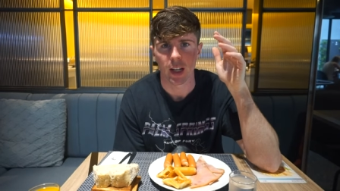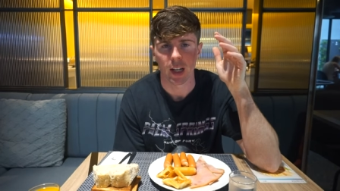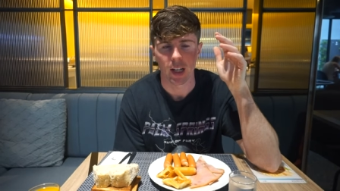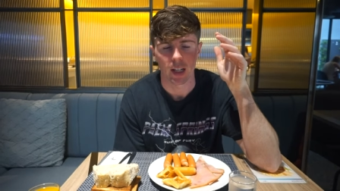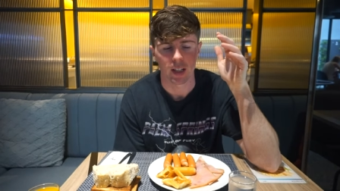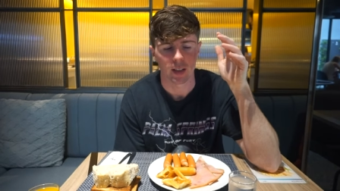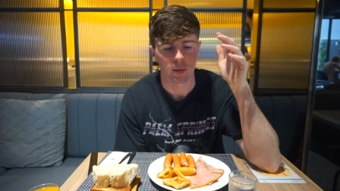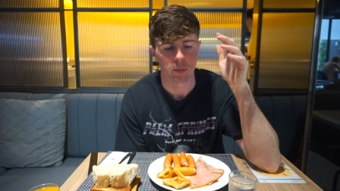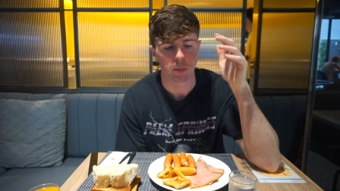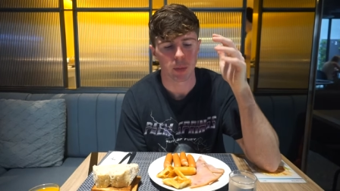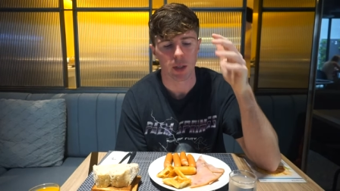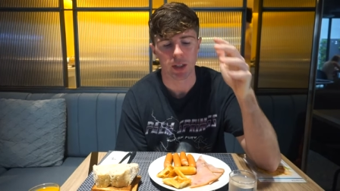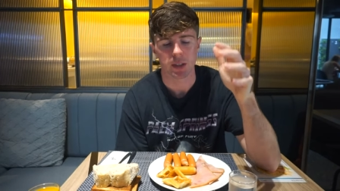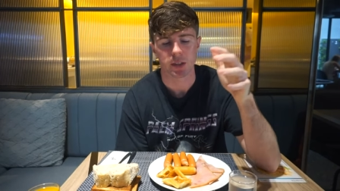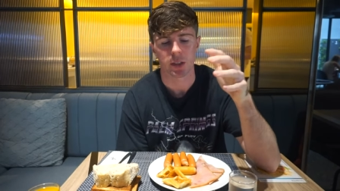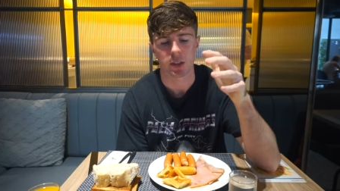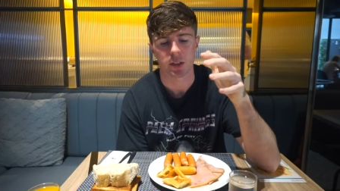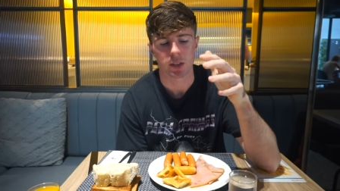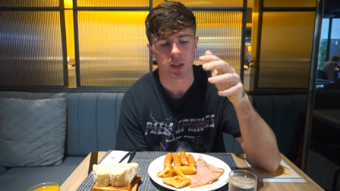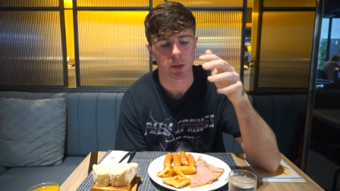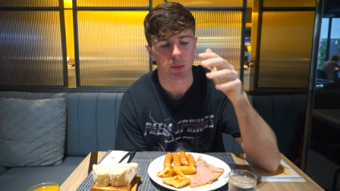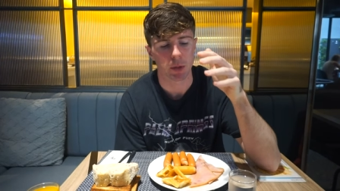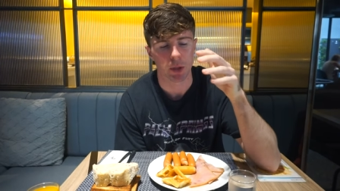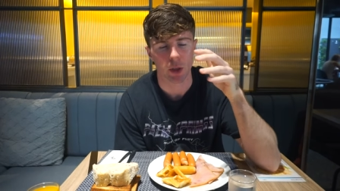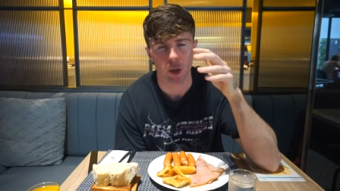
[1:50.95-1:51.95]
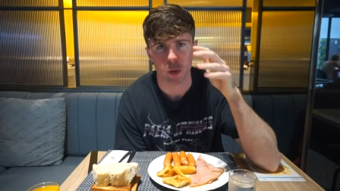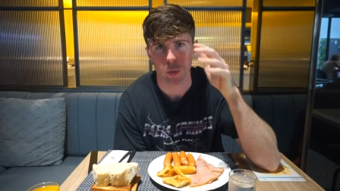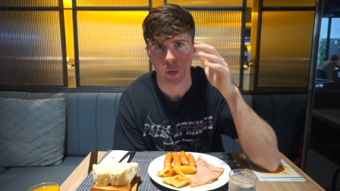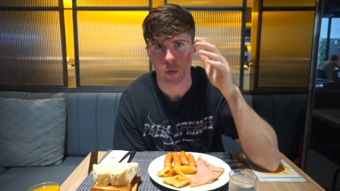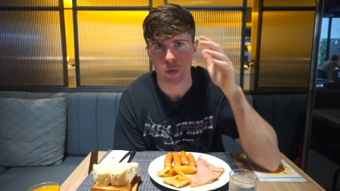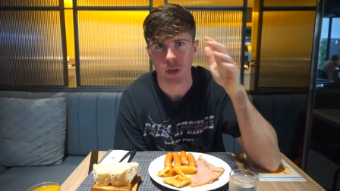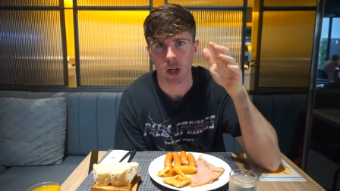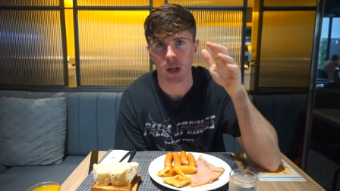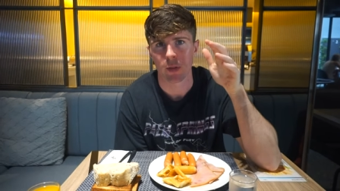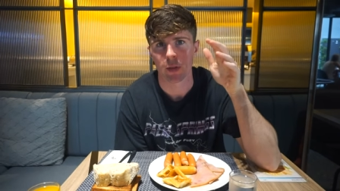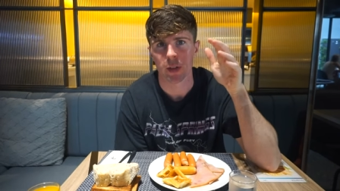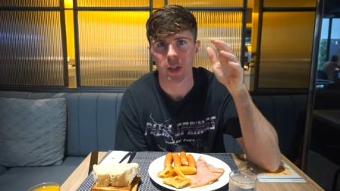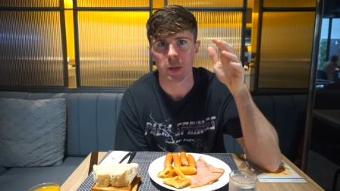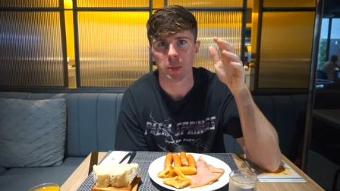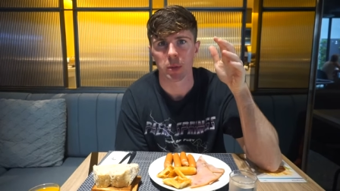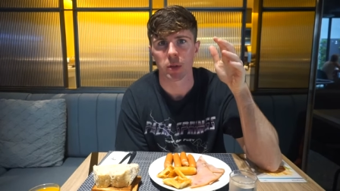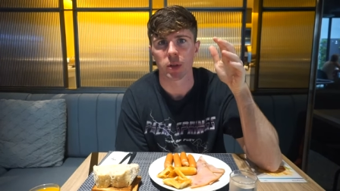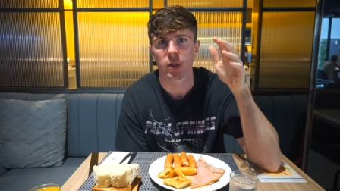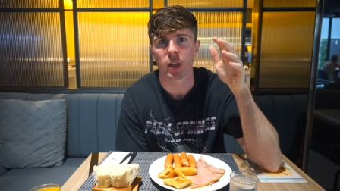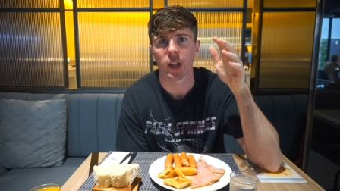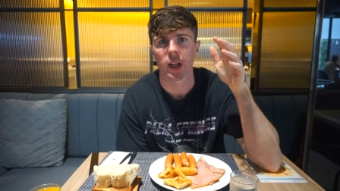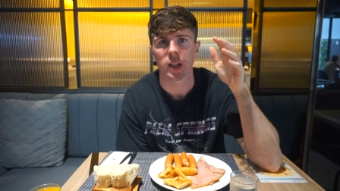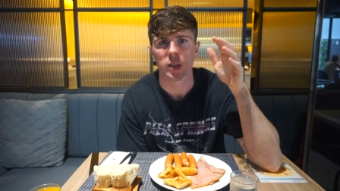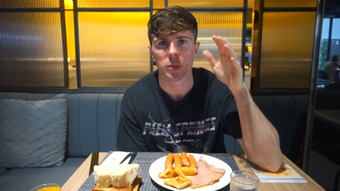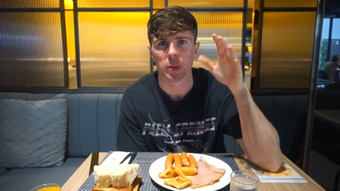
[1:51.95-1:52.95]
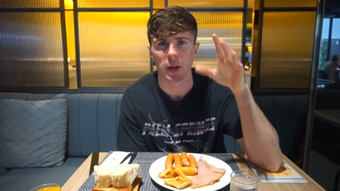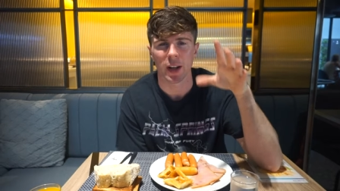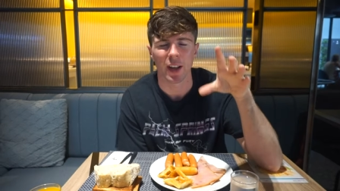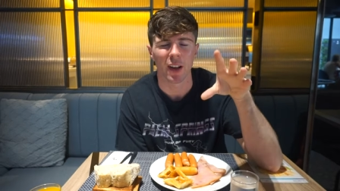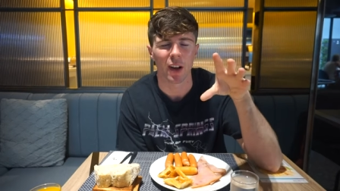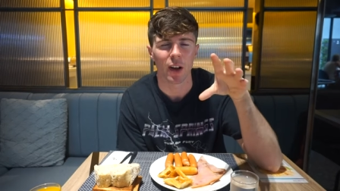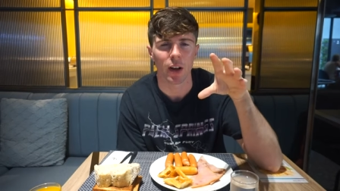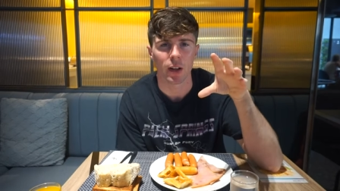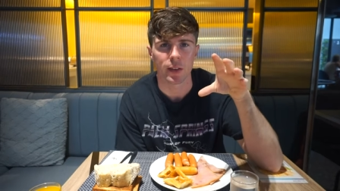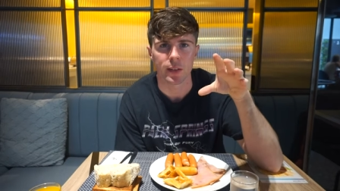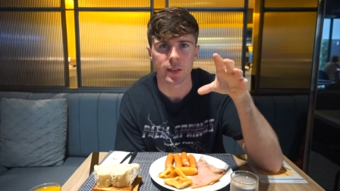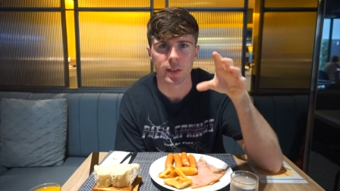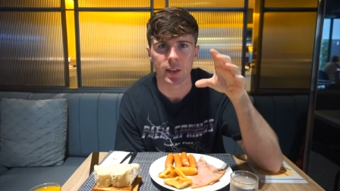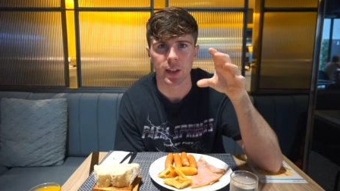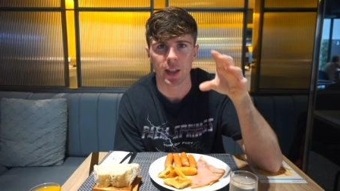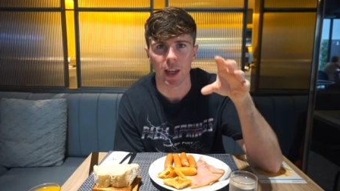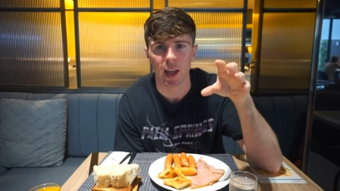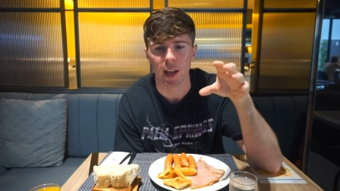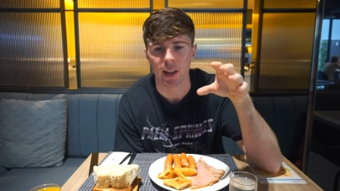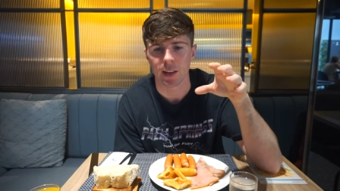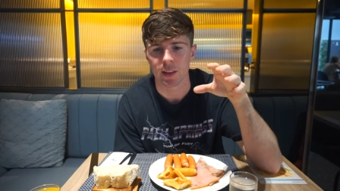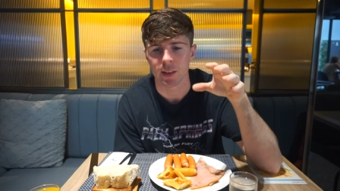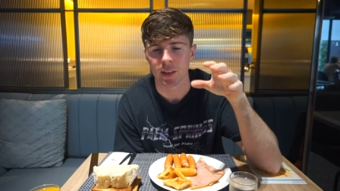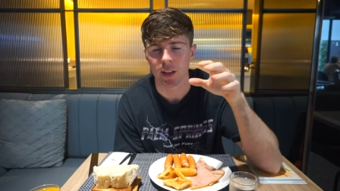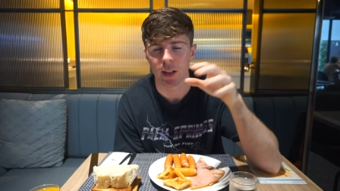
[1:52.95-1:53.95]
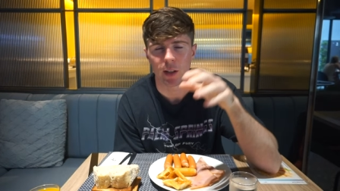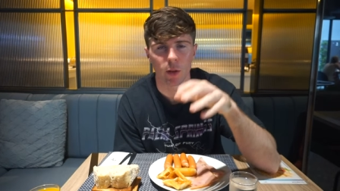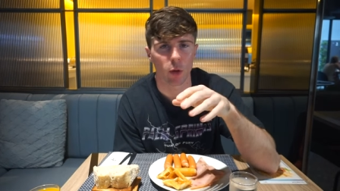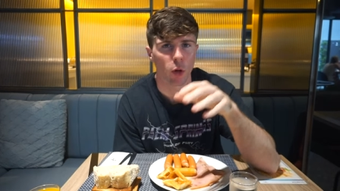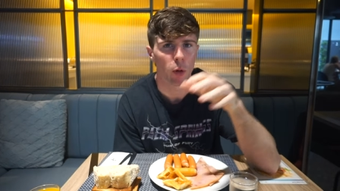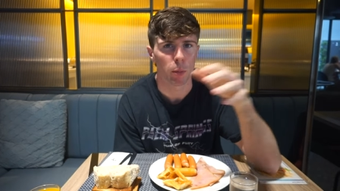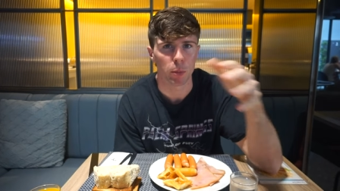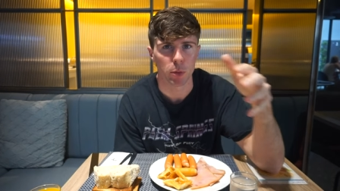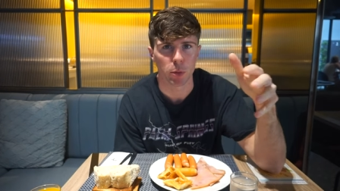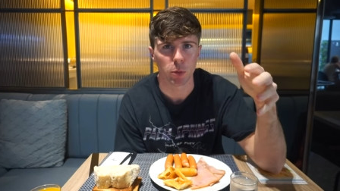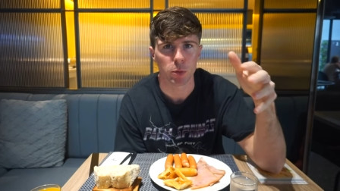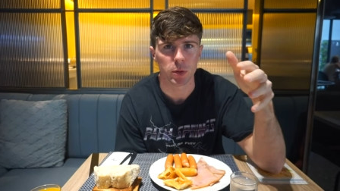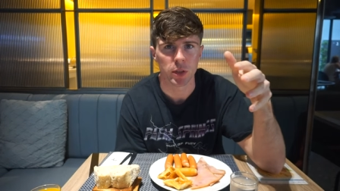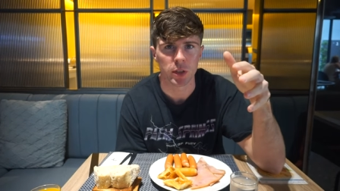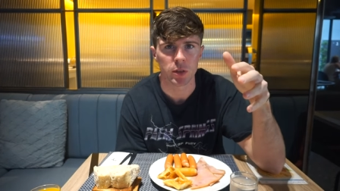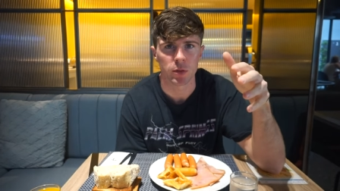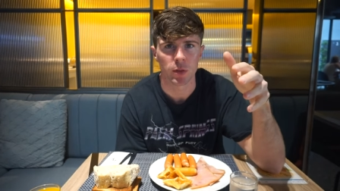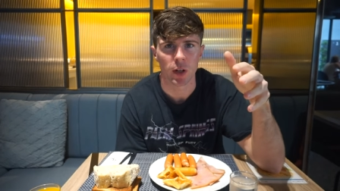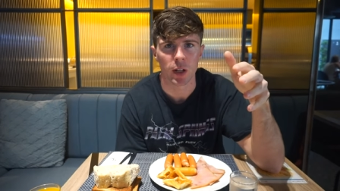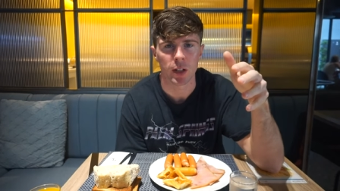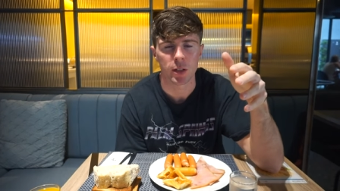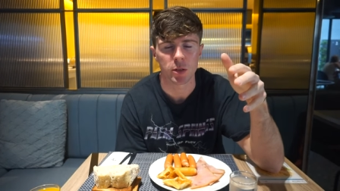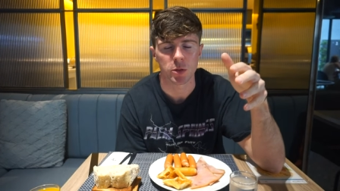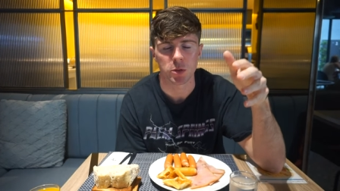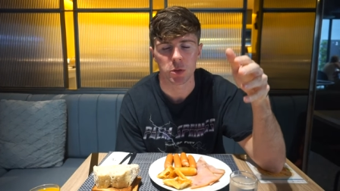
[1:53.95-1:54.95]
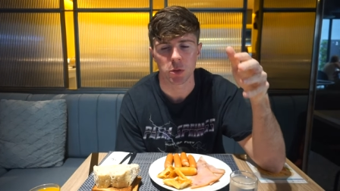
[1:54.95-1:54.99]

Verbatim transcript: and basically, see, because we're travelling about, it's pretty hard to get in a lot of protein, right?